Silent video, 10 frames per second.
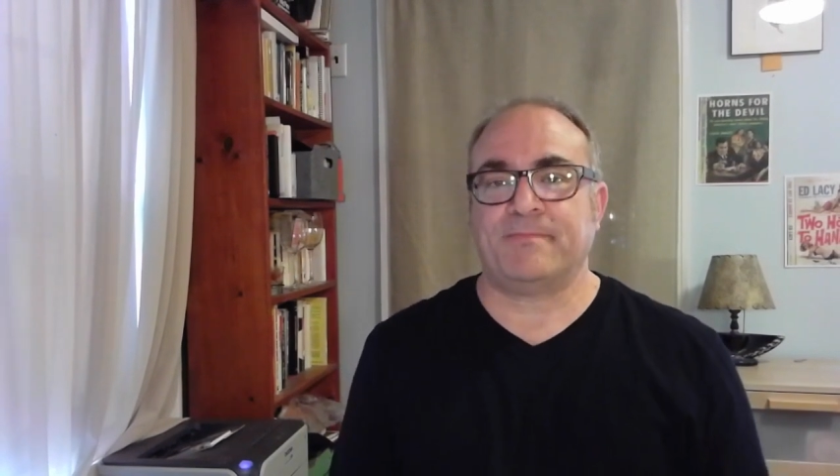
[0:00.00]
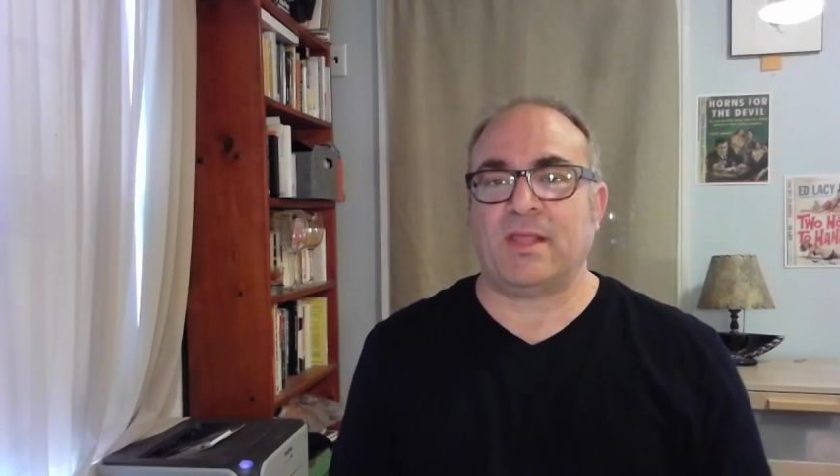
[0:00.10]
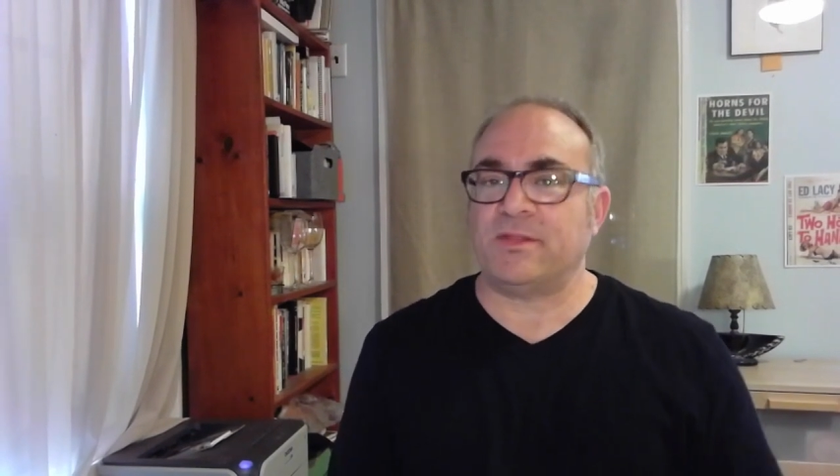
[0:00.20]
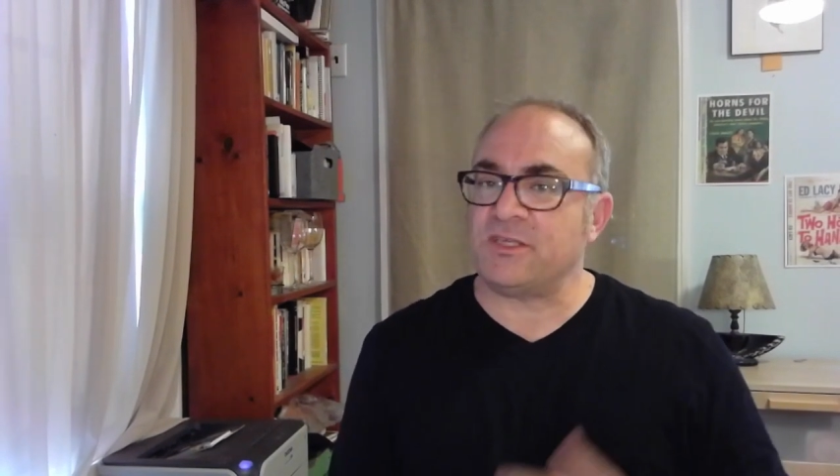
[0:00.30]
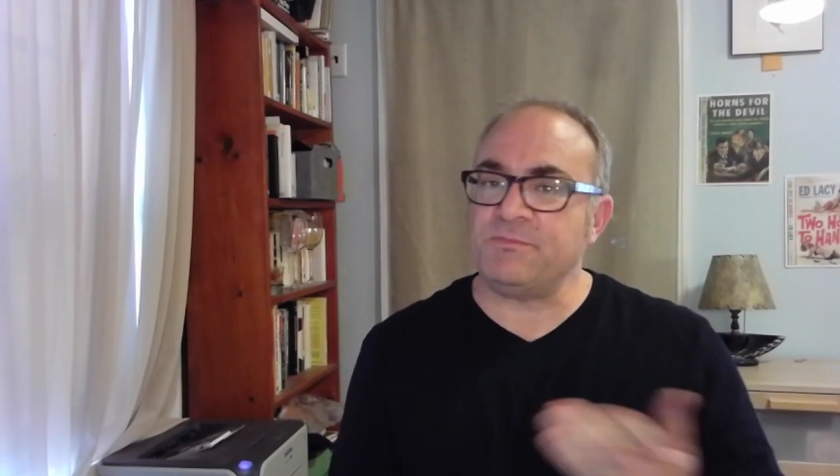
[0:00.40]

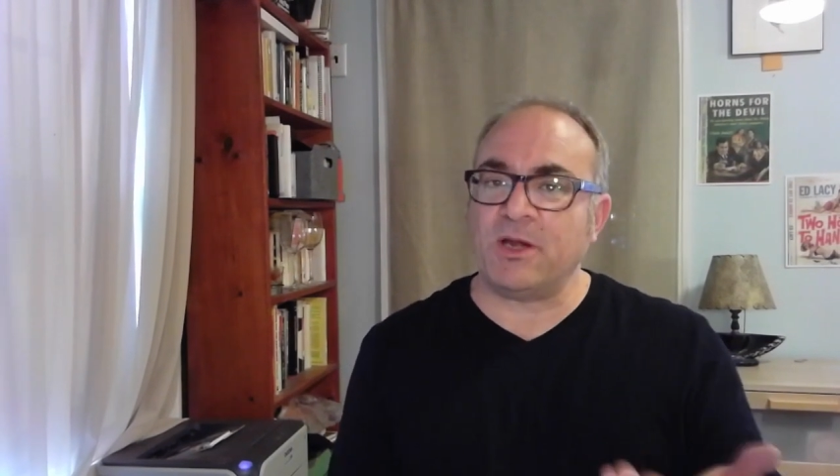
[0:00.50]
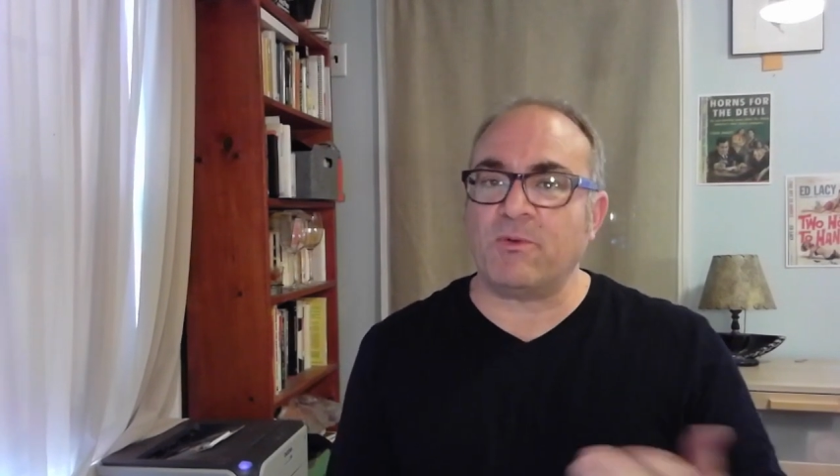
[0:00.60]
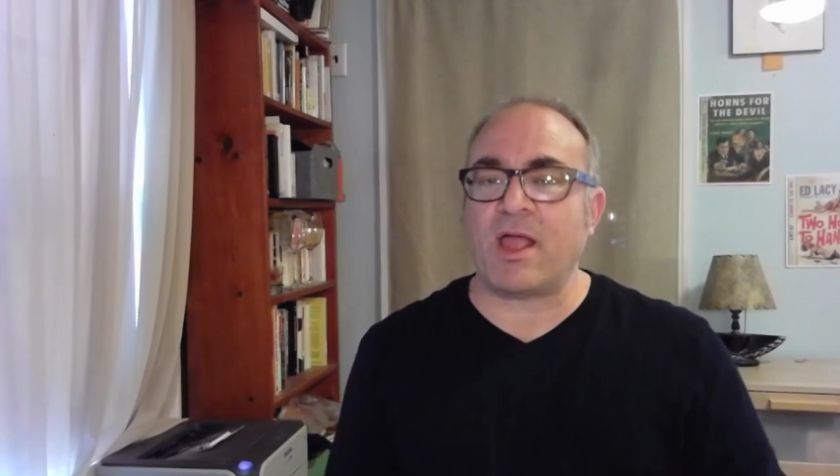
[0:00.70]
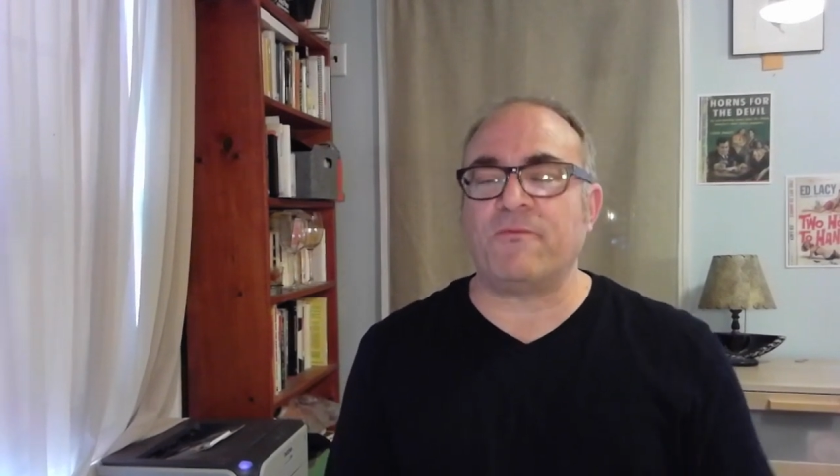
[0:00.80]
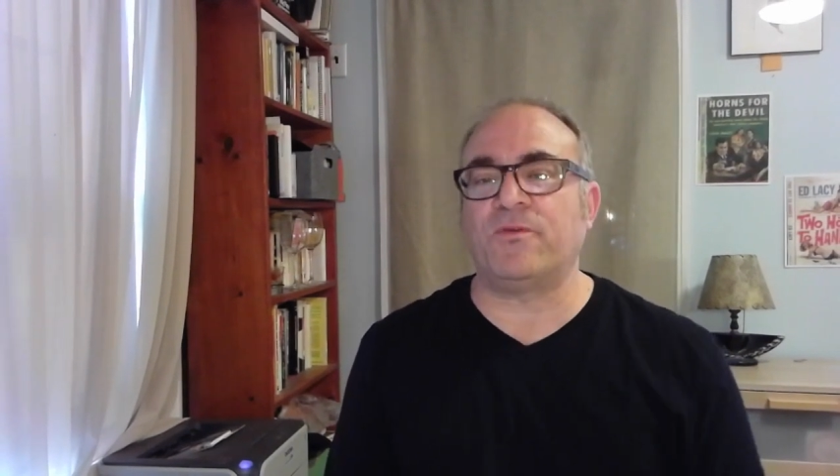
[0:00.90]
Now, this has been
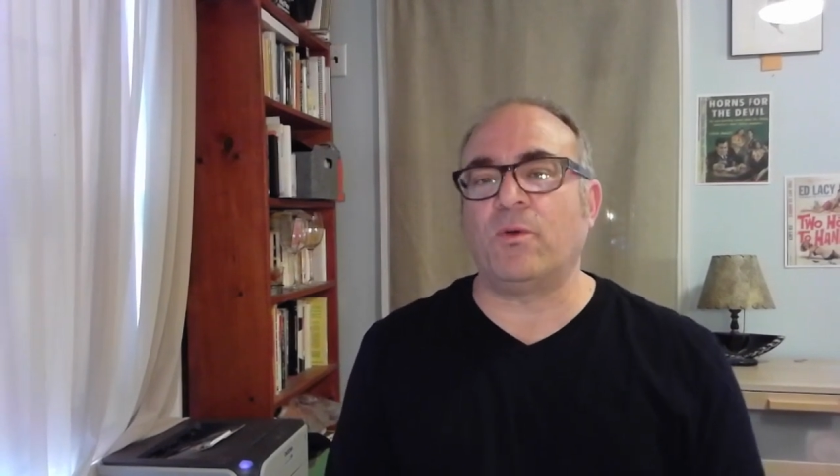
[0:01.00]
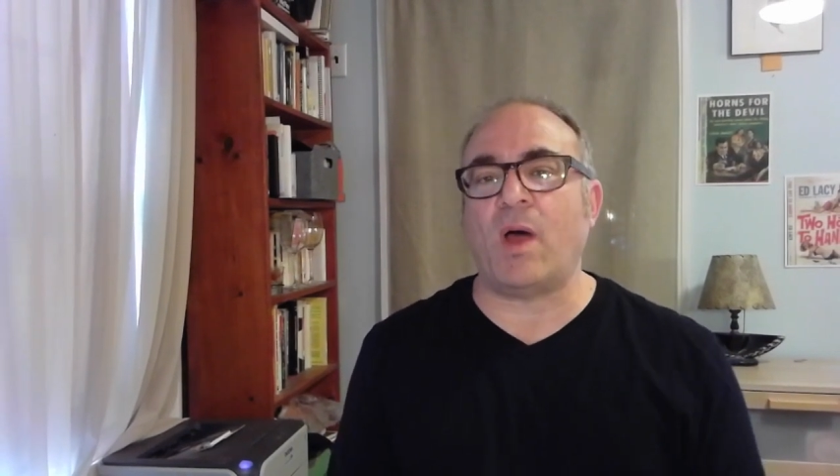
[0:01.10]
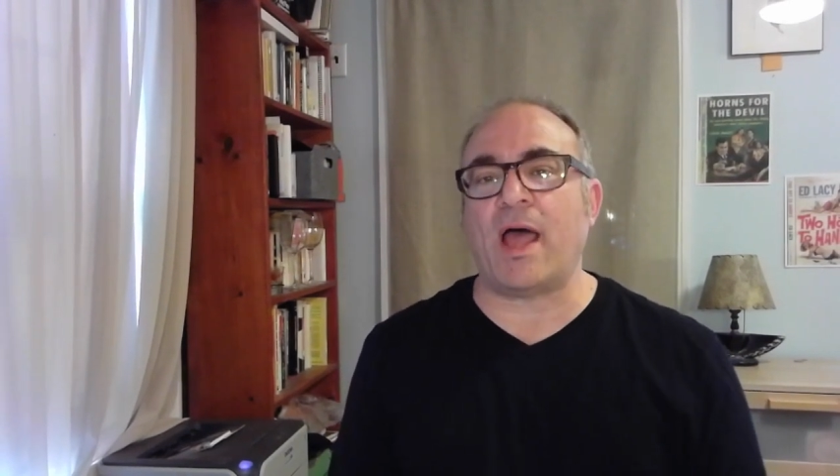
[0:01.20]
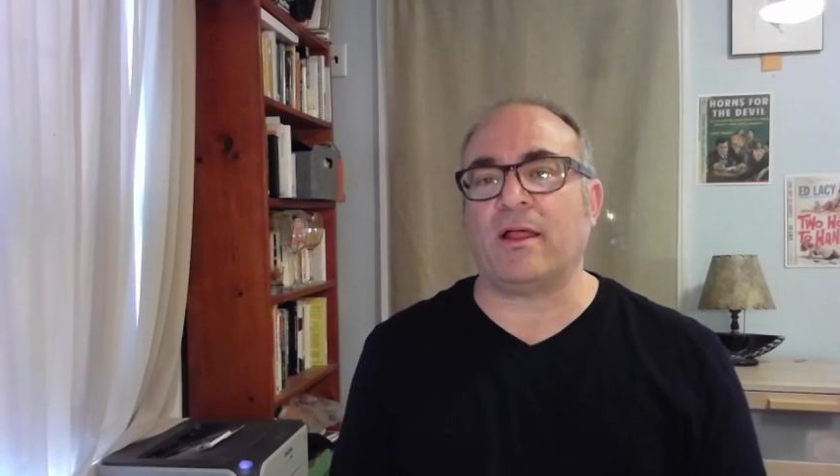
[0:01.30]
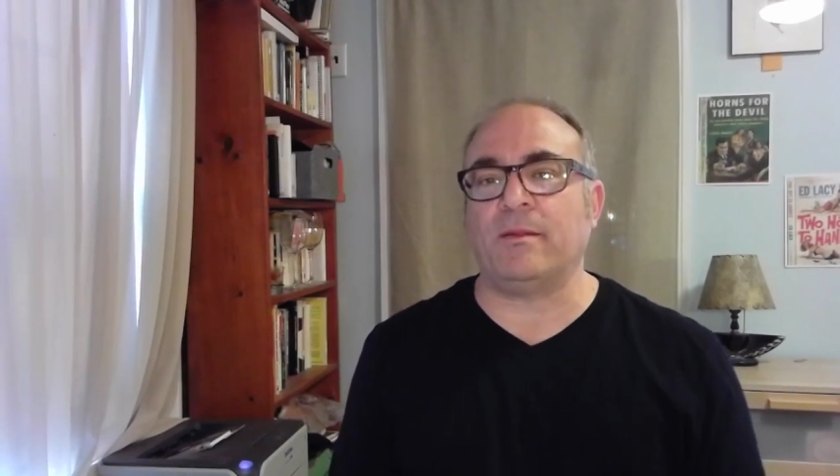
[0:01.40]
around for a
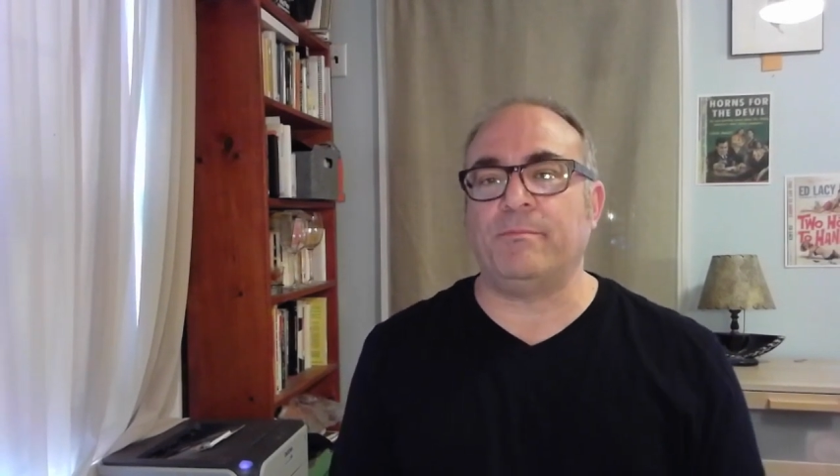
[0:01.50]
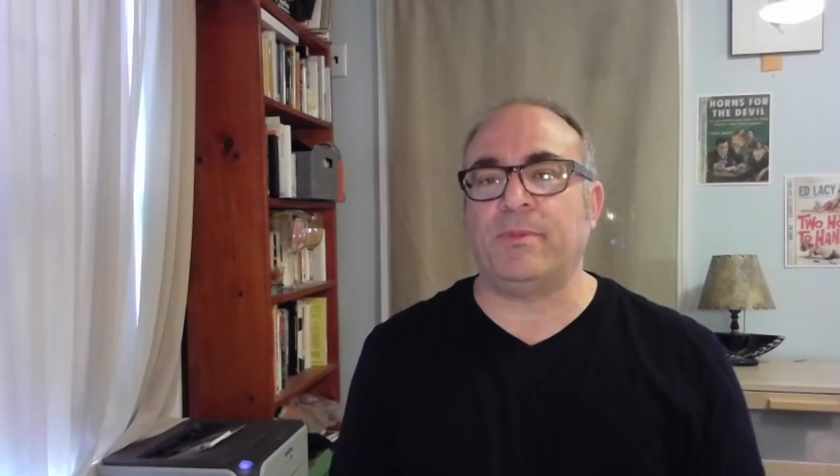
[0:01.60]
while,